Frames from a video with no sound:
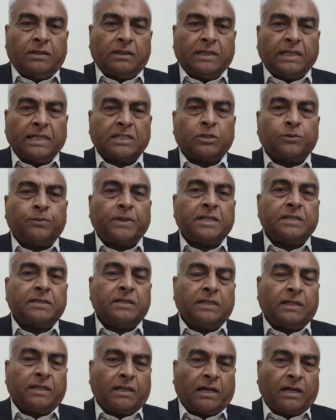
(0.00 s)

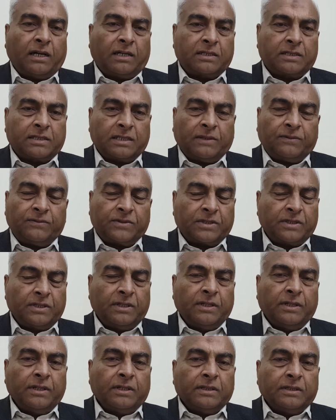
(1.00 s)
expressing ourselves,
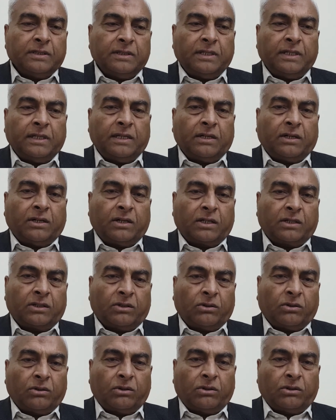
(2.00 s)
they are
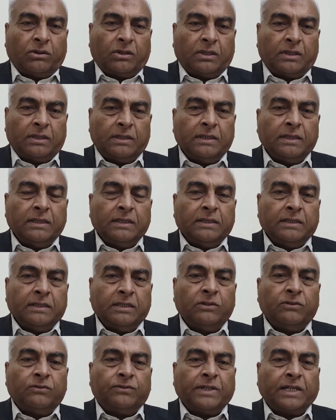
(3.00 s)
all
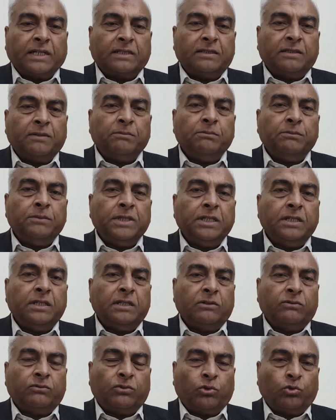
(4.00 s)
in fact the
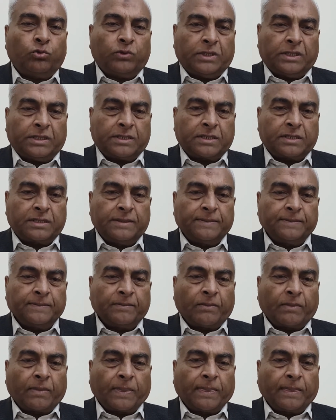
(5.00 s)
meaningful words.
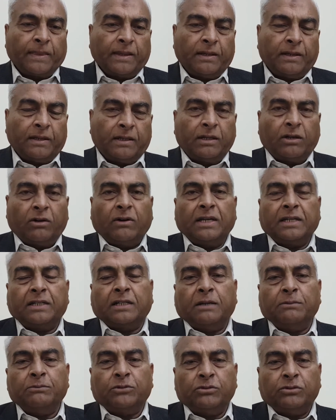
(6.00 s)
Now I
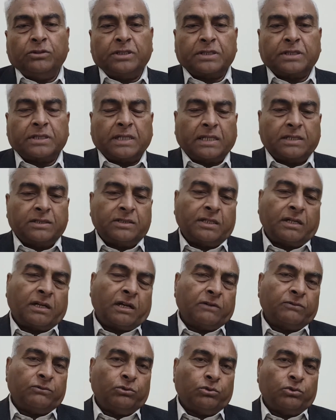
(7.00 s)
come to the structure
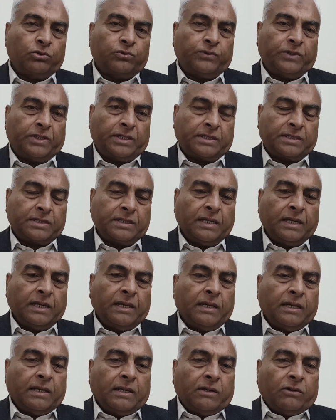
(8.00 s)
of those words.
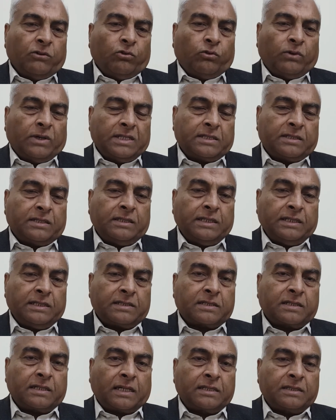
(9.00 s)
Once these
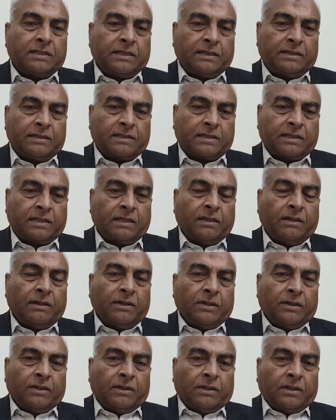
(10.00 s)
structures
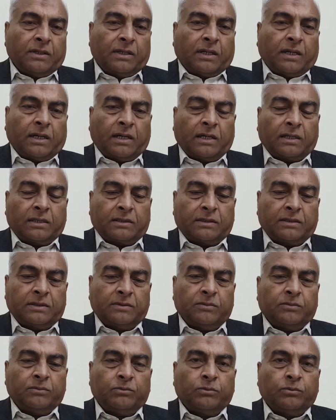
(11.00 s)
are
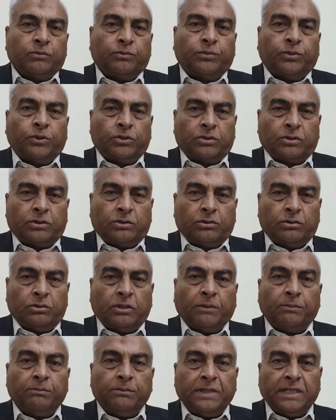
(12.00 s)
put to
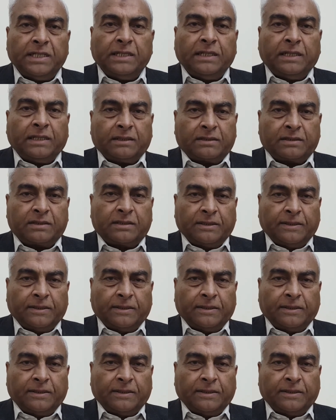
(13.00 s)
the meanings,